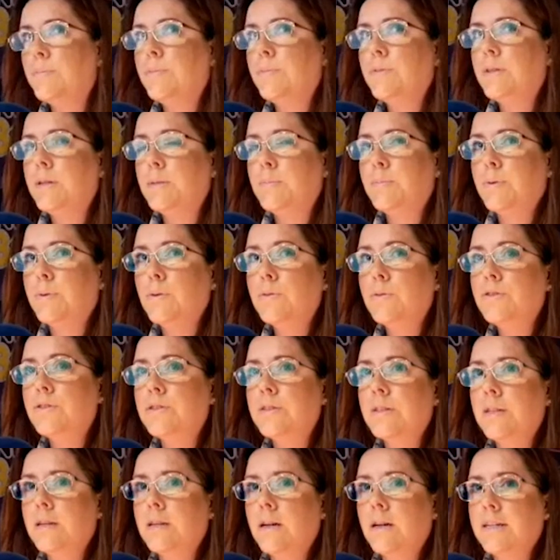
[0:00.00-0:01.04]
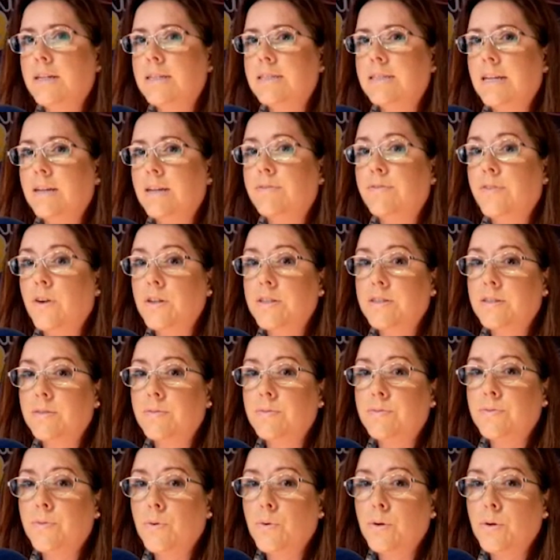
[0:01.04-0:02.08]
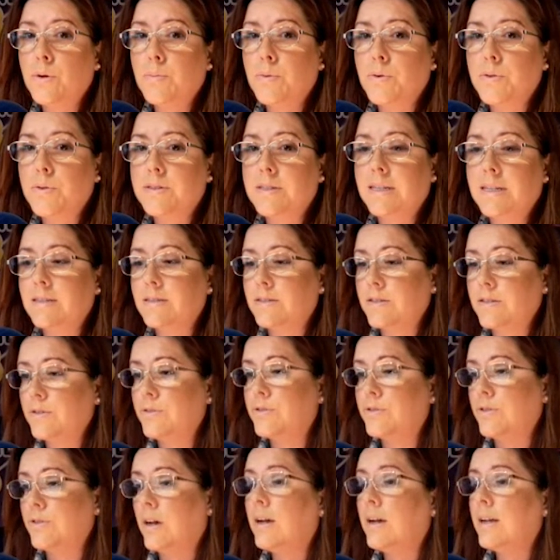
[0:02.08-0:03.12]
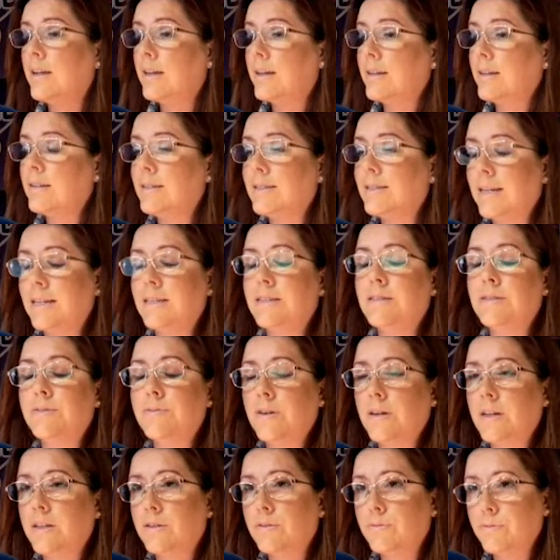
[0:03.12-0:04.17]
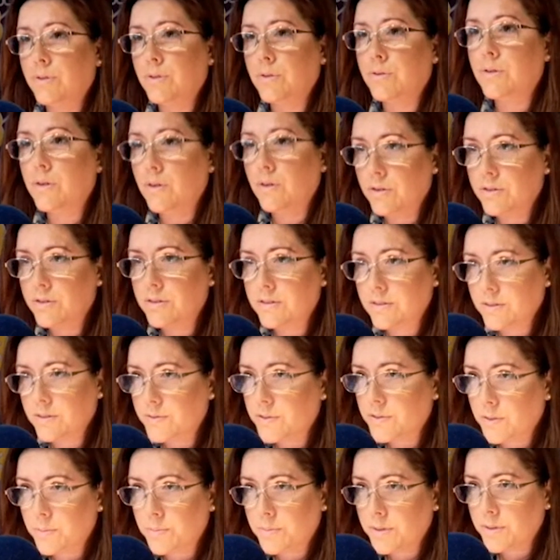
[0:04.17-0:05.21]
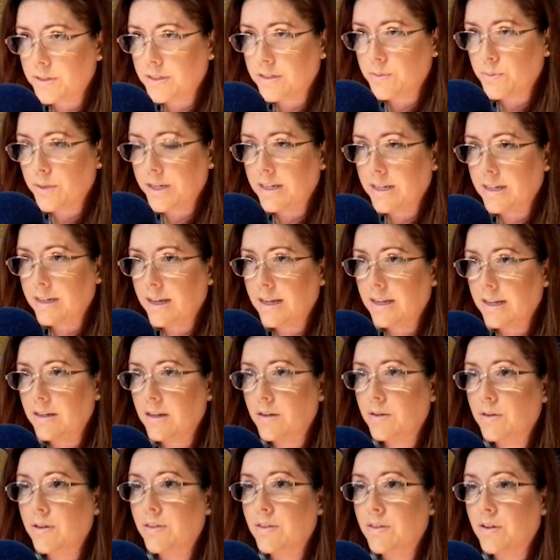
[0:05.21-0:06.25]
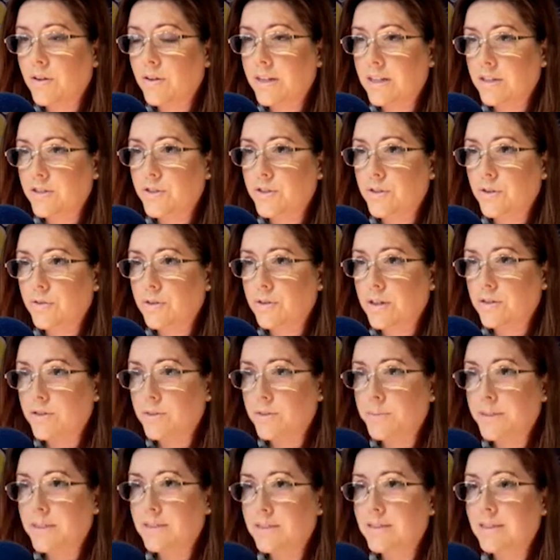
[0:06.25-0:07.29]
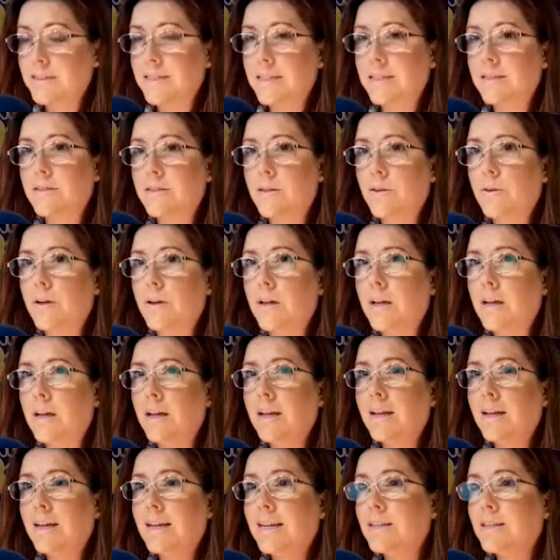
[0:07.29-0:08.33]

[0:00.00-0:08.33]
the approach that I take first and foremost is to try and identify the root causes of somebody's weight gain and their issue around obesity. So